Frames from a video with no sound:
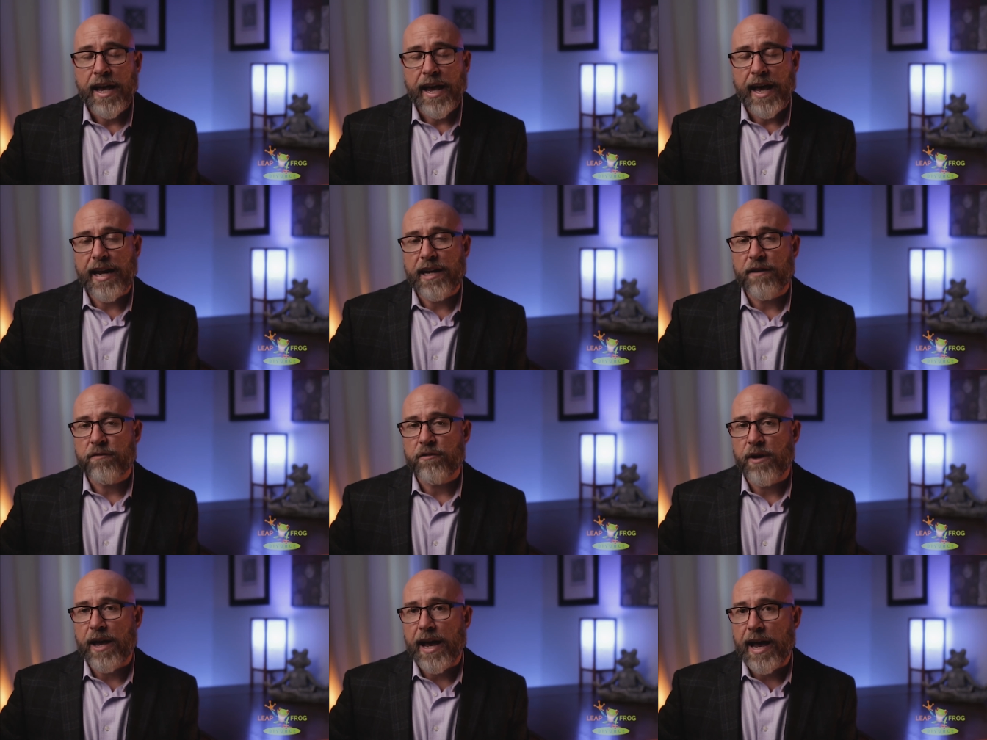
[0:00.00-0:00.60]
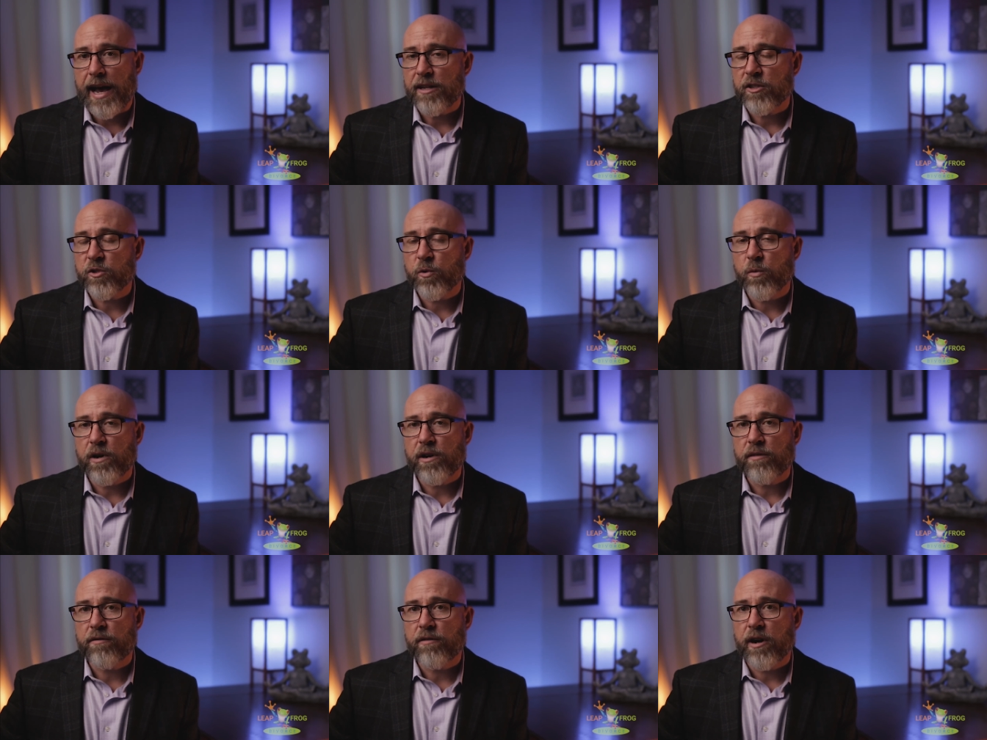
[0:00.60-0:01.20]
And if you ask
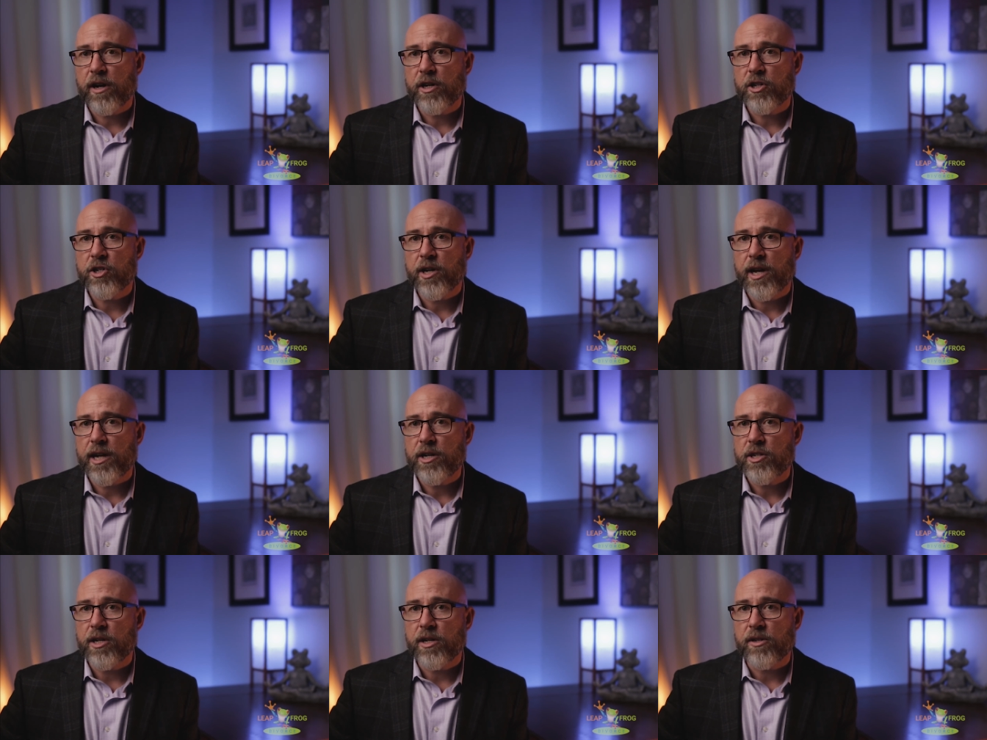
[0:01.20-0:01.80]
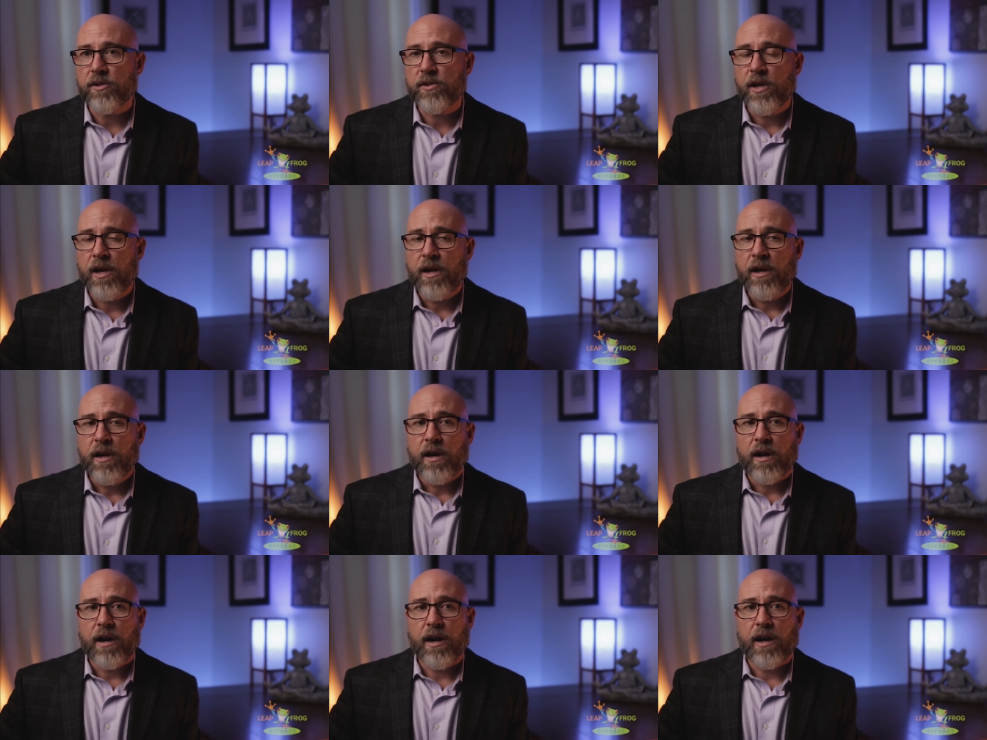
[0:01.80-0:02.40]
one of our judges,
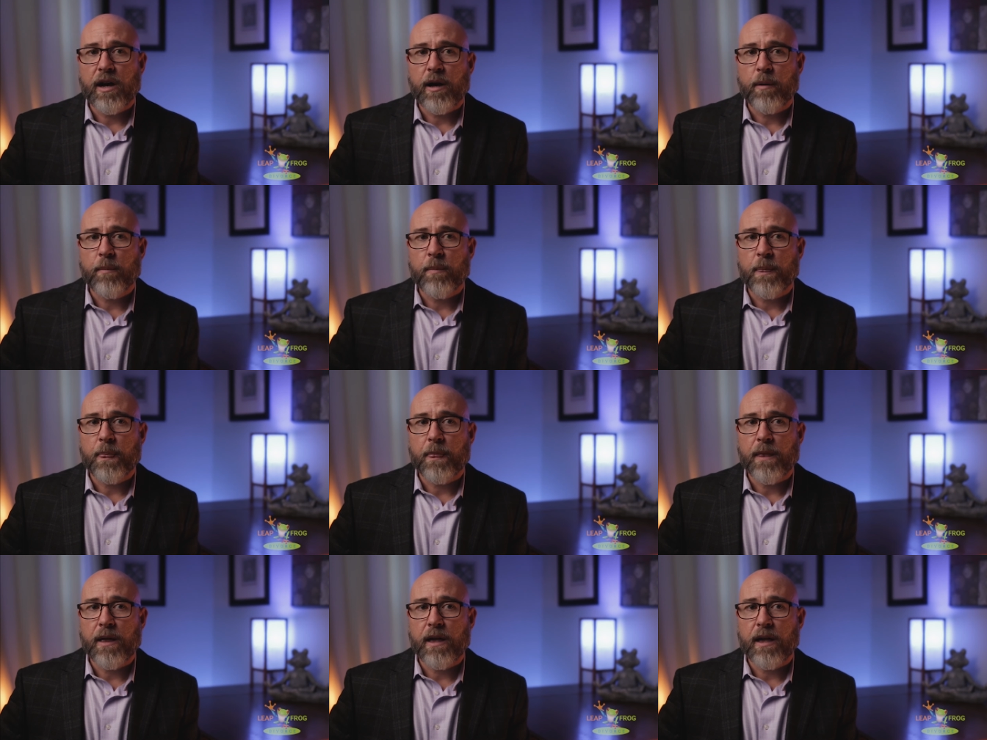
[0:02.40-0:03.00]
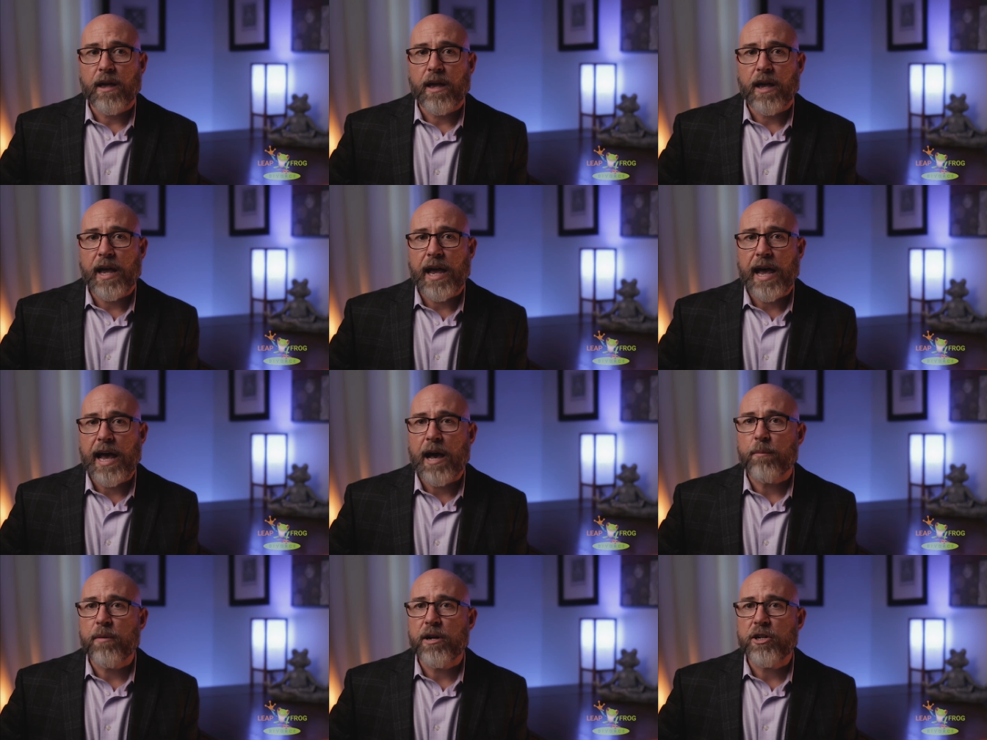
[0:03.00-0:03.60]

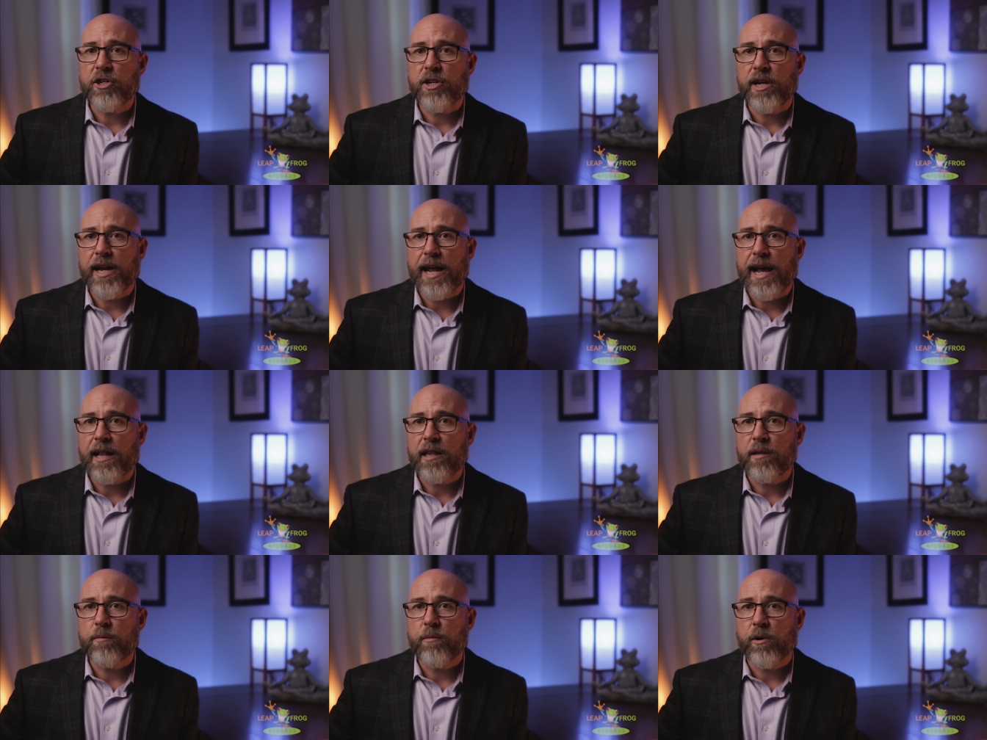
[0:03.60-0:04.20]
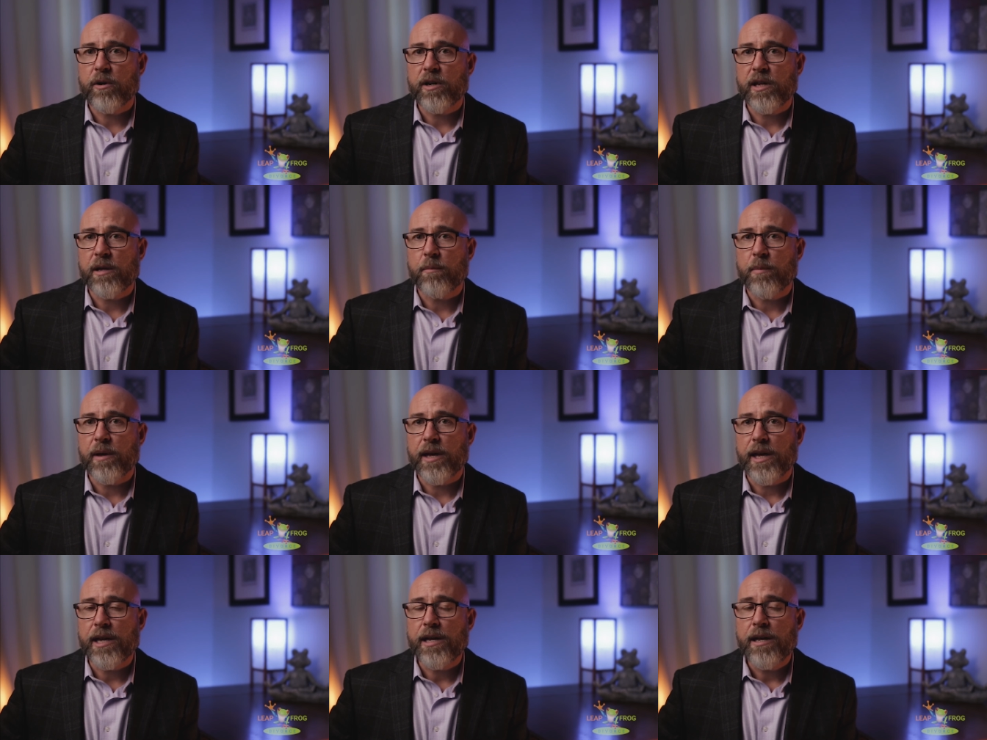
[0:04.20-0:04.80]
how much should alimony
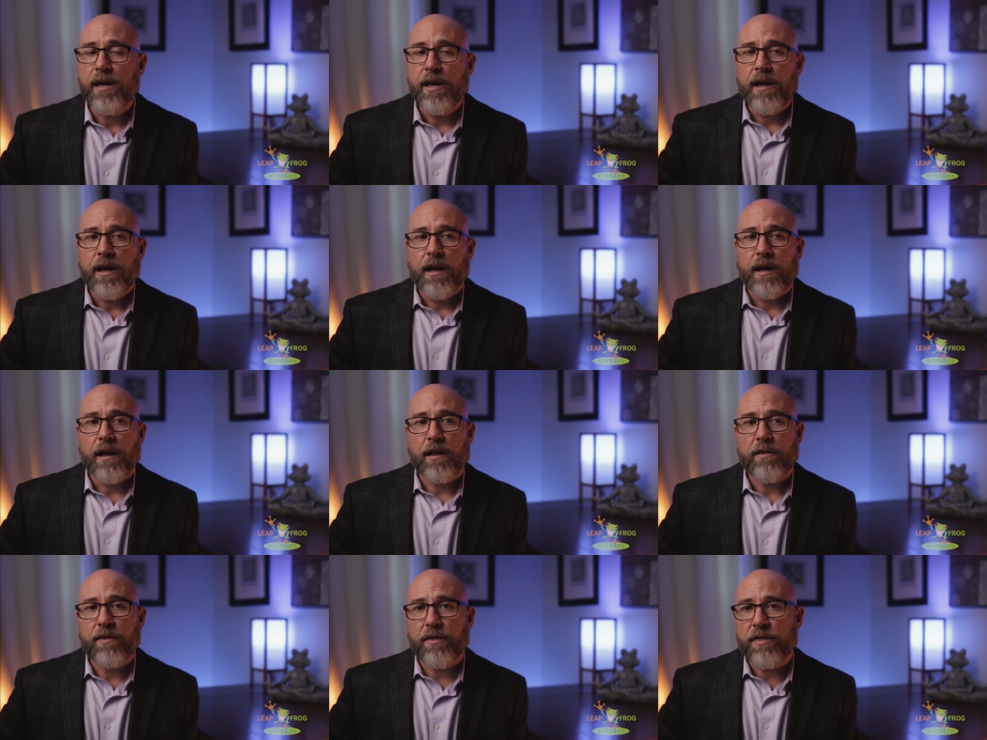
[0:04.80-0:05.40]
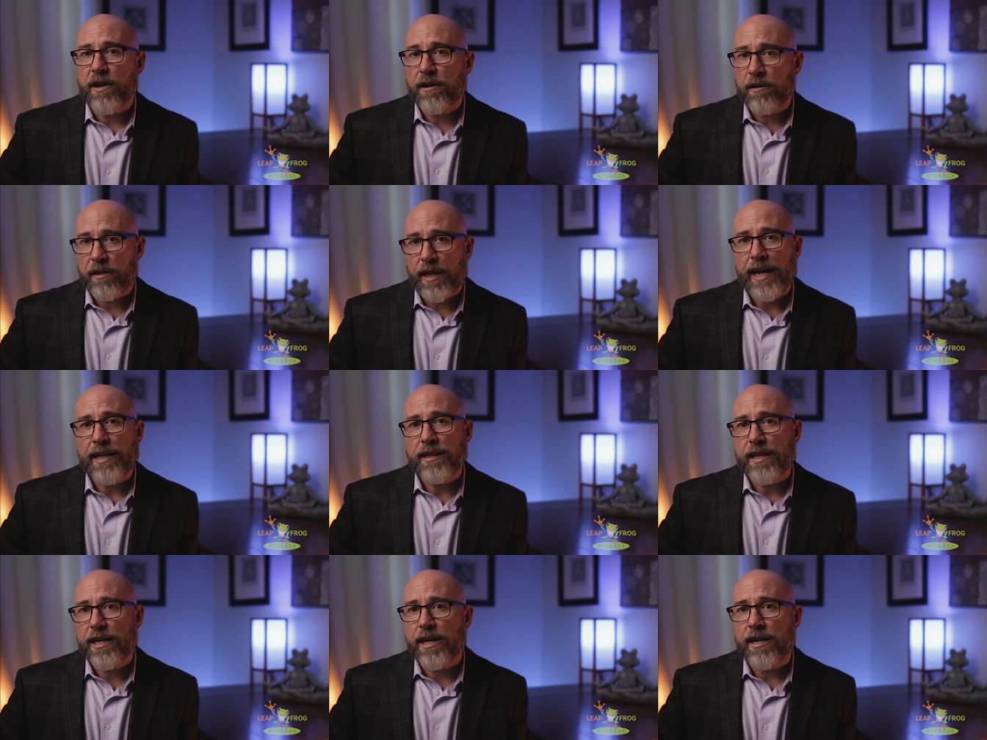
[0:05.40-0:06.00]
be, they're
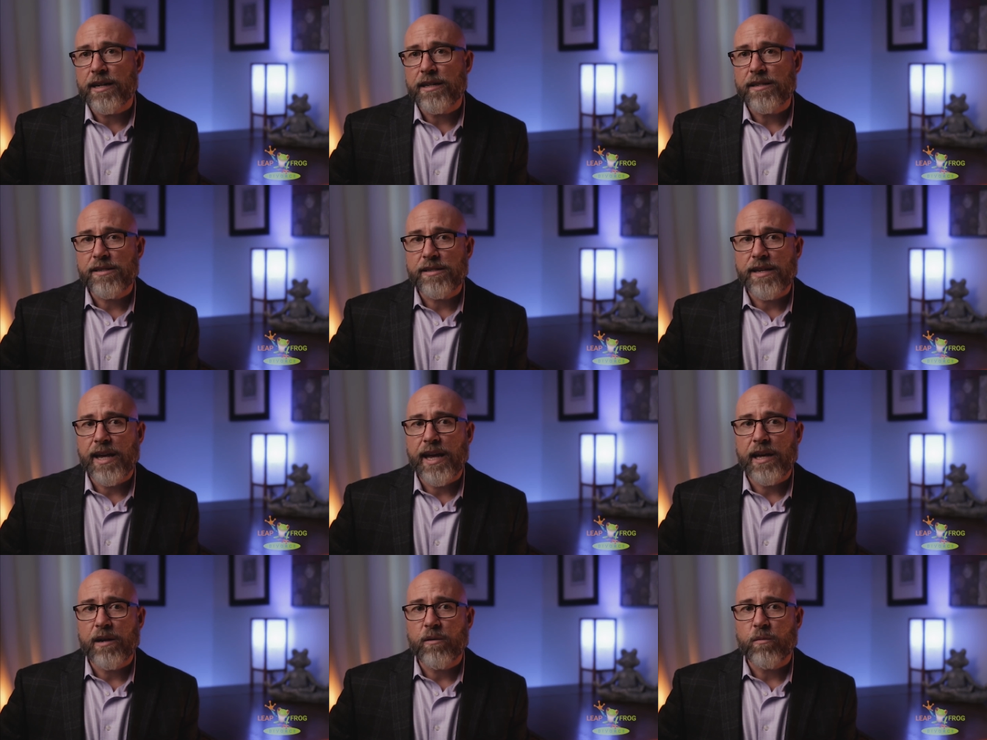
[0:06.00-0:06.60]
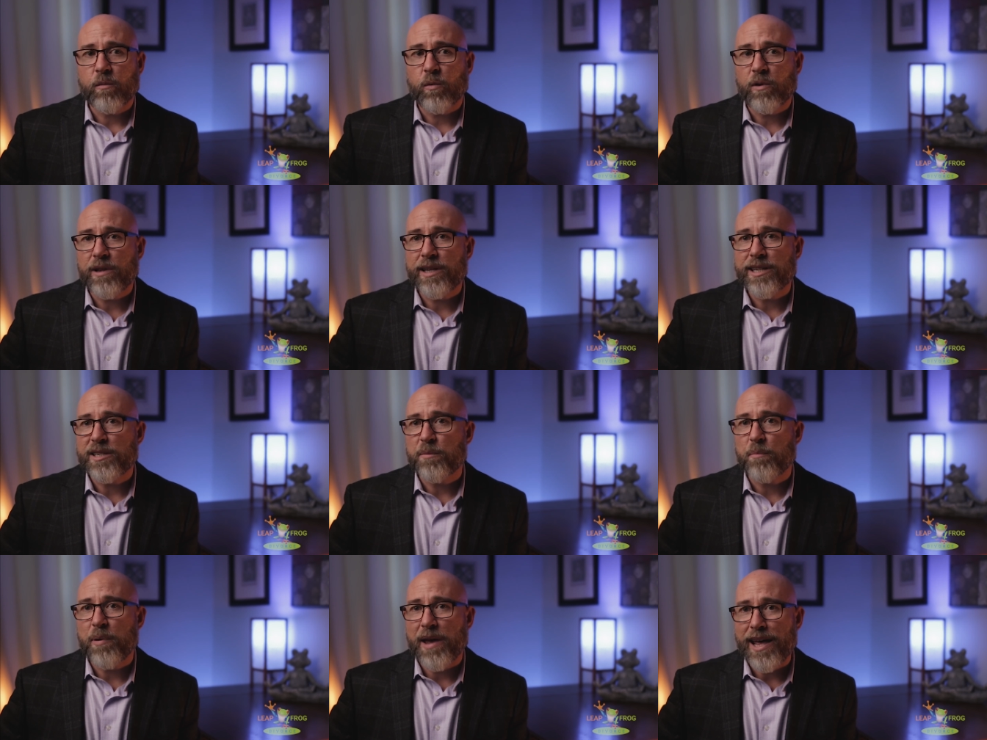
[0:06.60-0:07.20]
likely going to say, well,
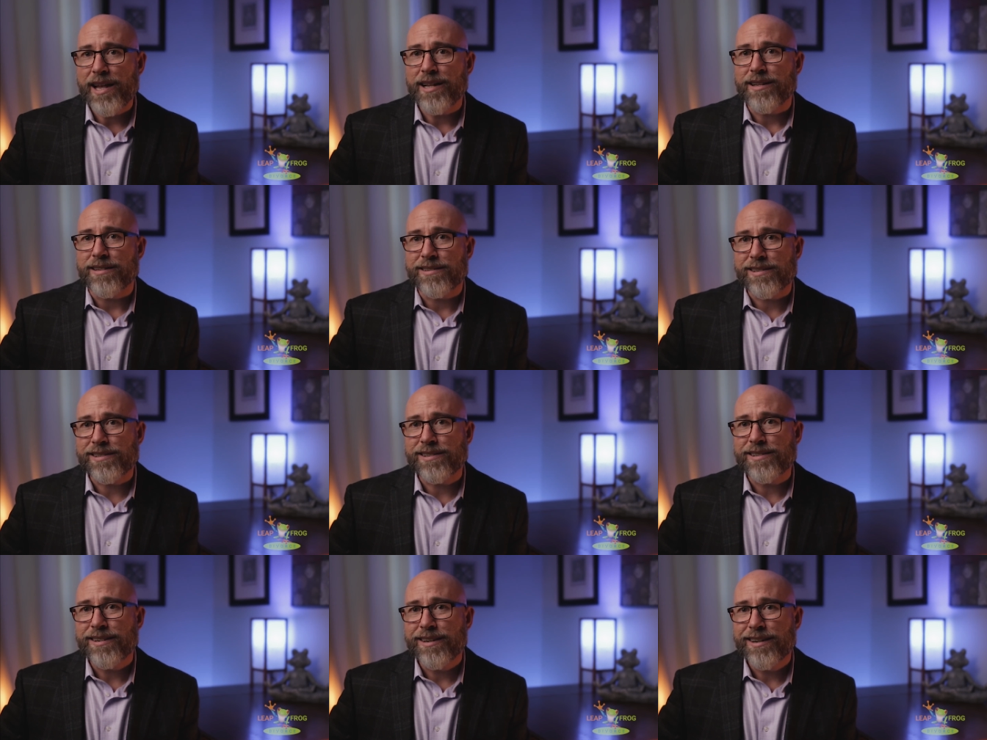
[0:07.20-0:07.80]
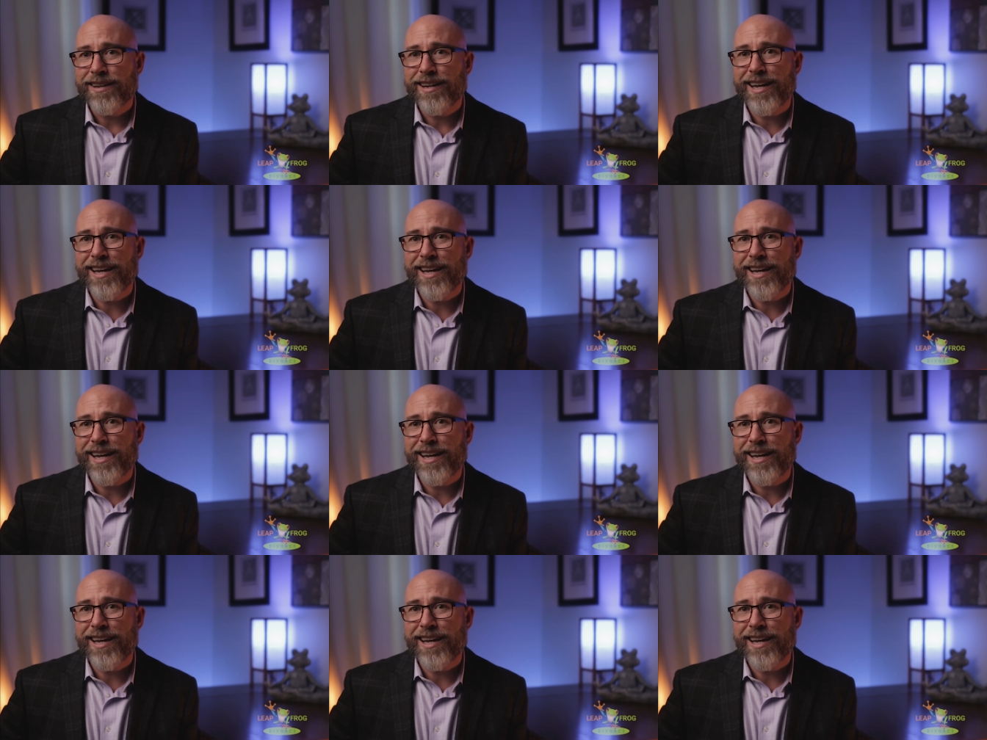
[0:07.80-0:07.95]
it depends.